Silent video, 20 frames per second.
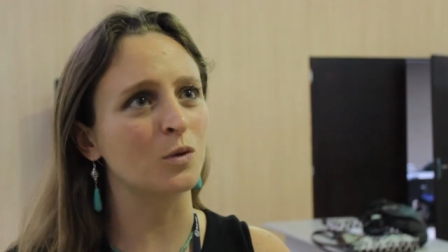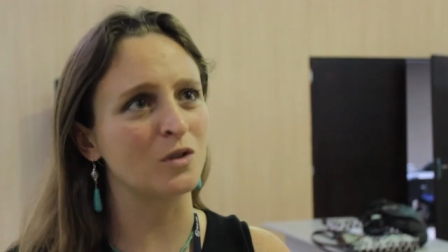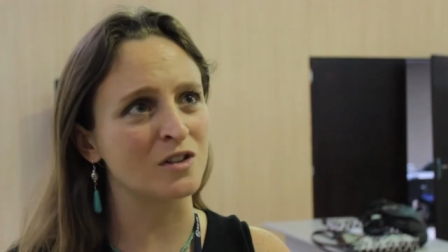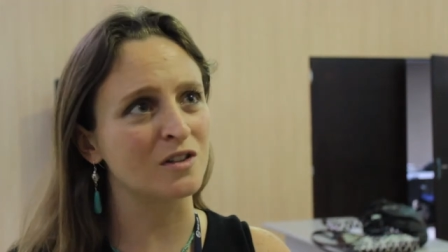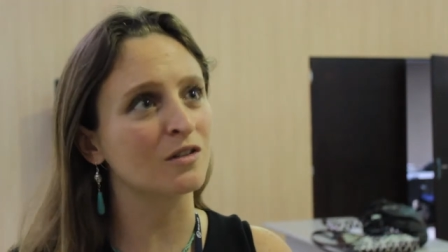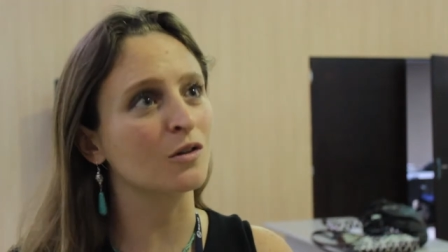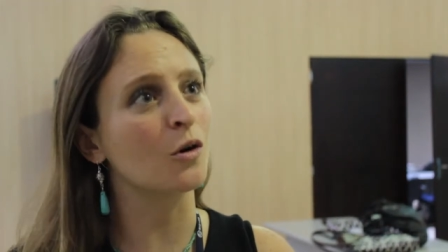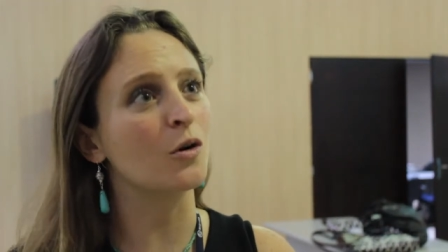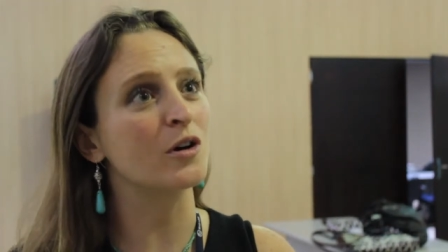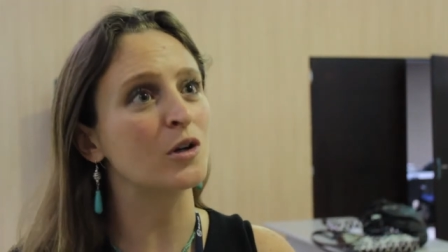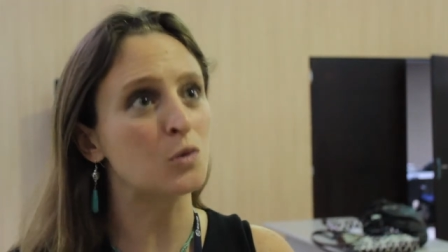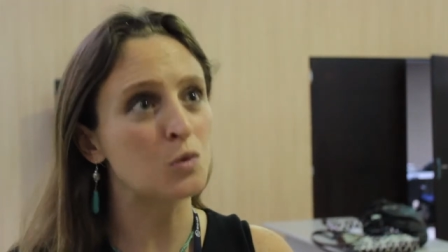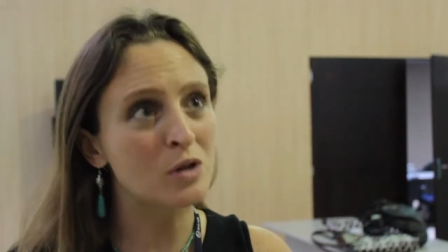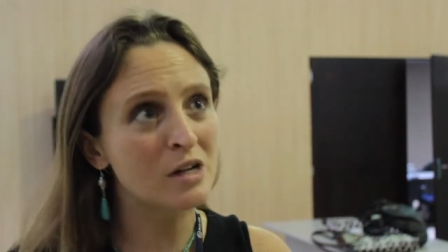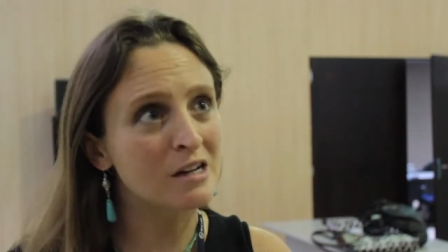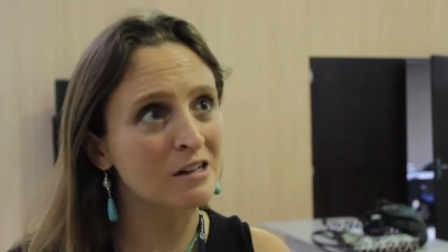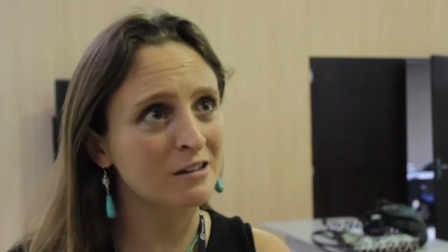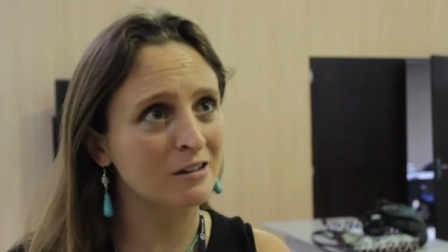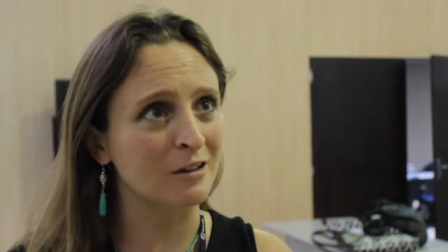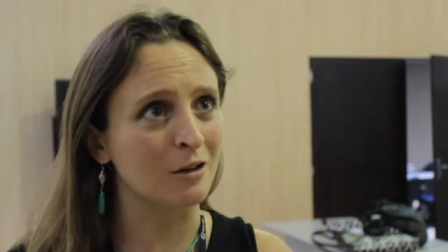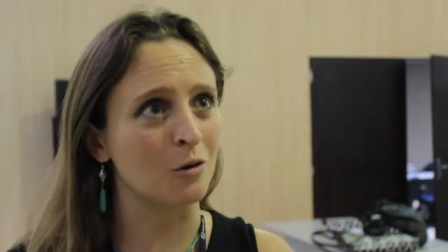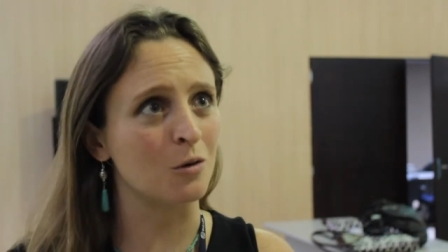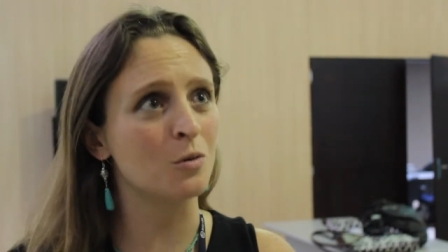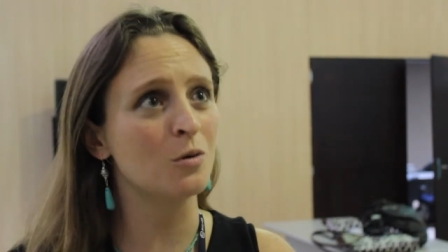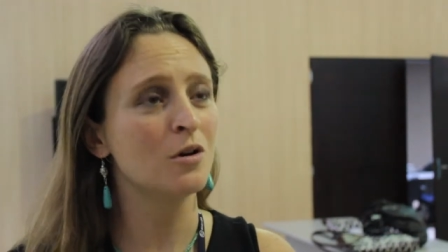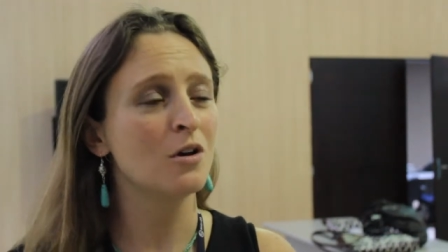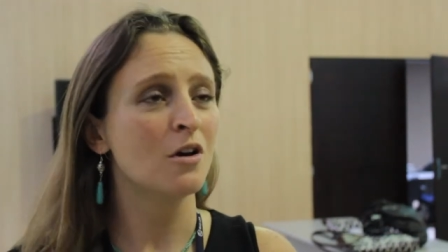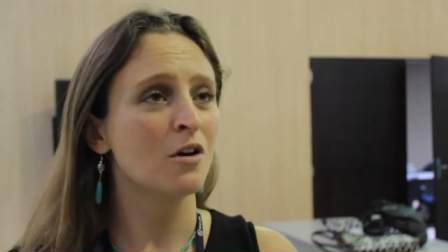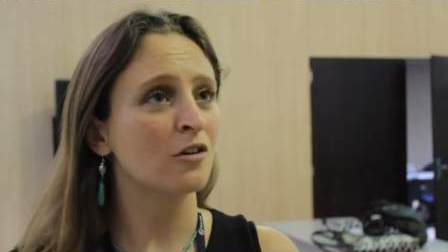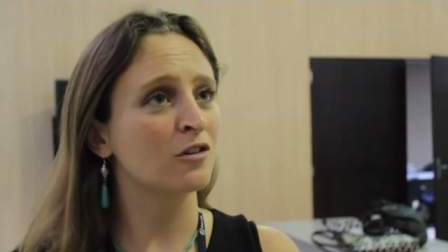which is going really
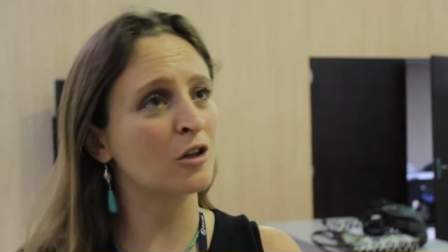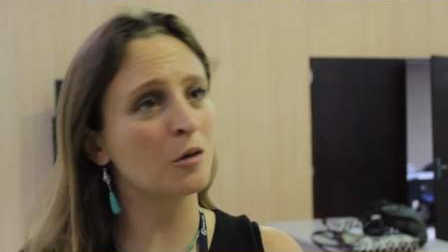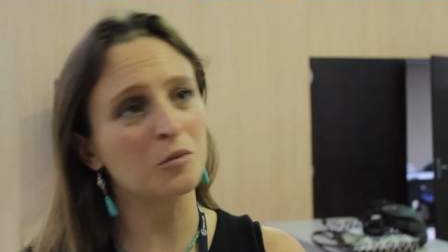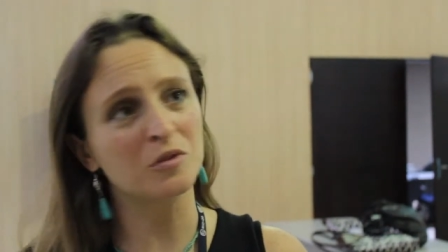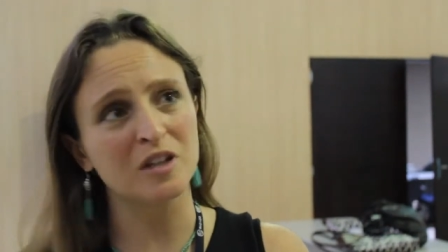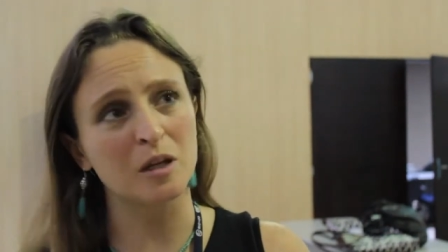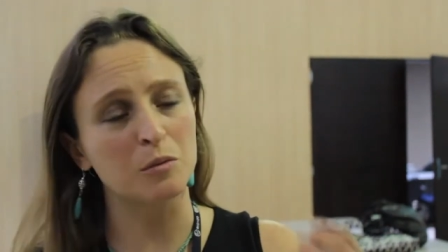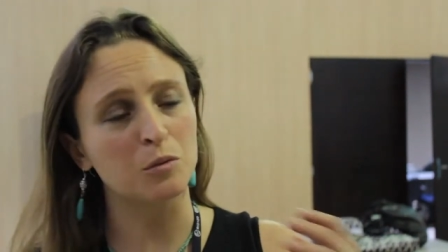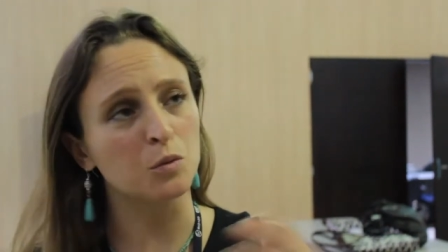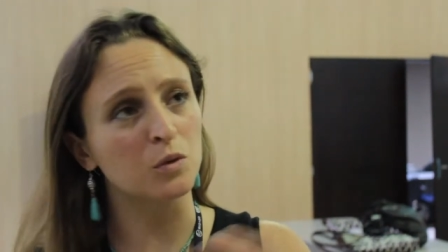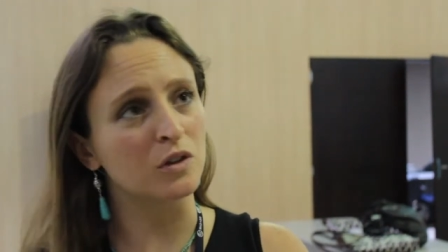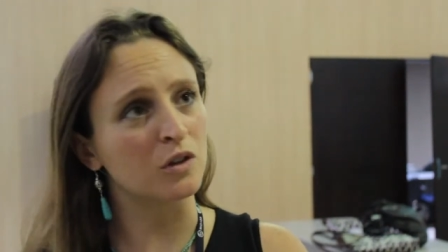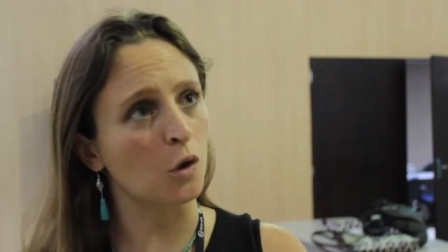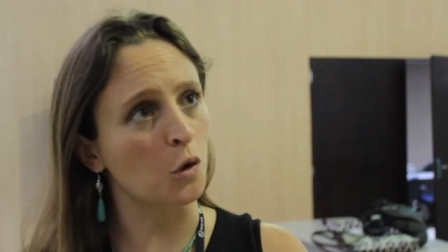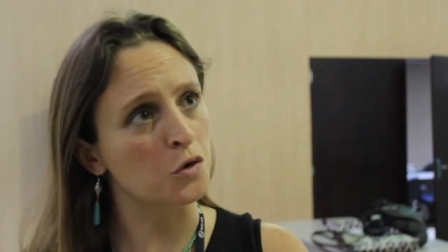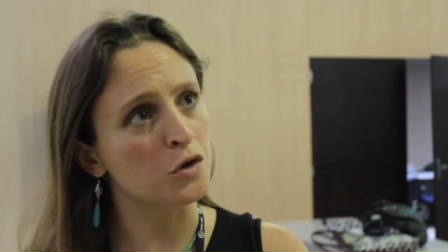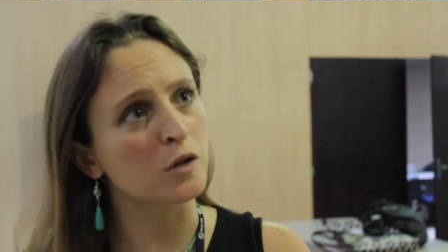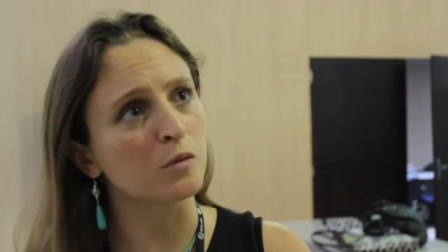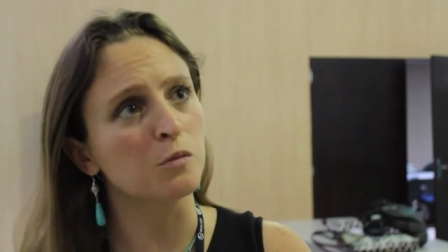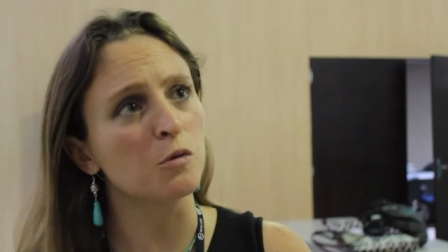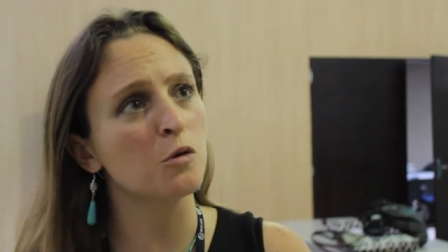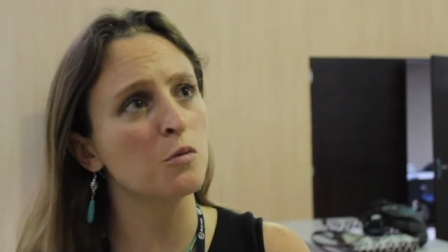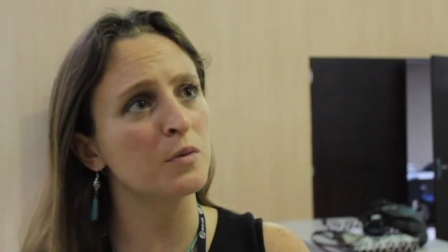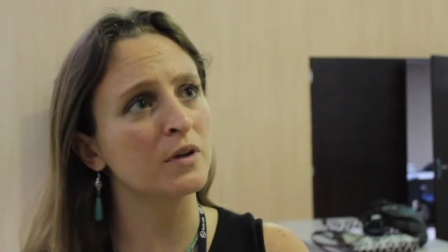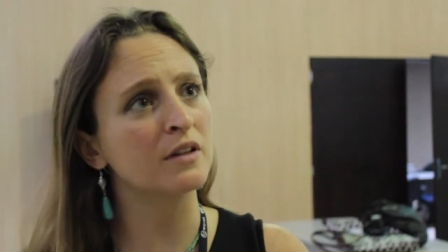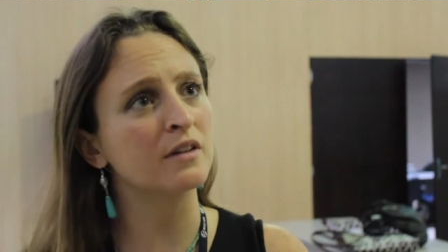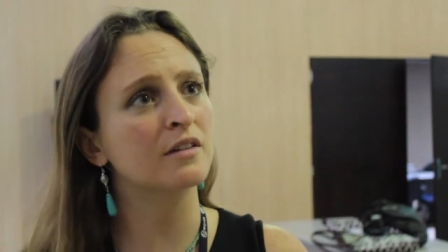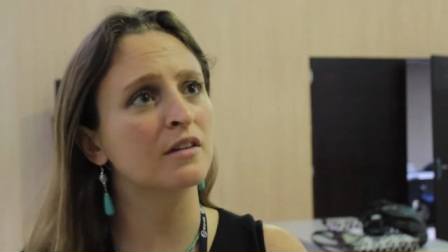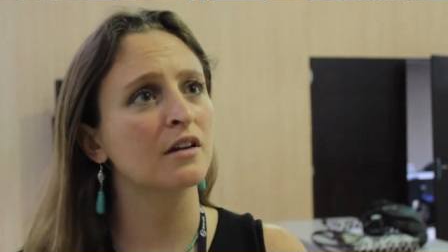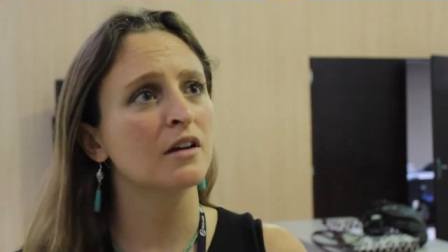slow. Some steps with social
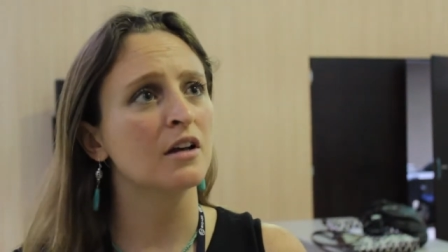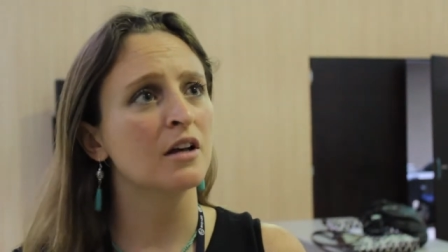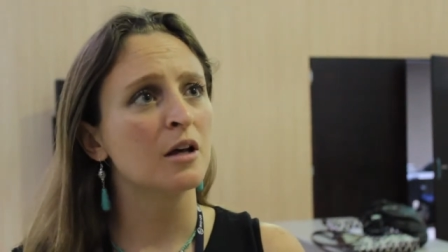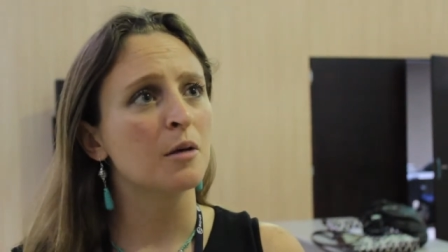movements.